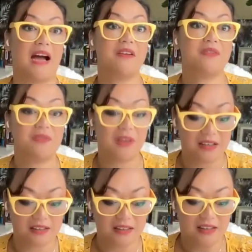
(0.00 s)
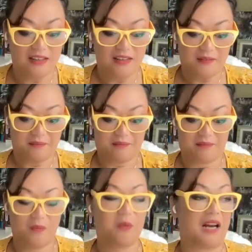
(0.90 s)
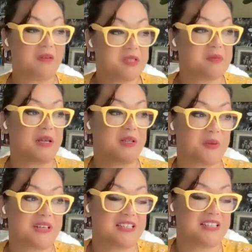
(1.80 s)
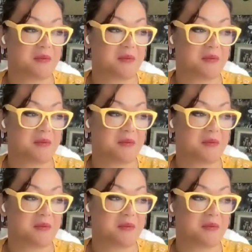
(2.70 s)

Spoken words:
I felt when I was in my 20s,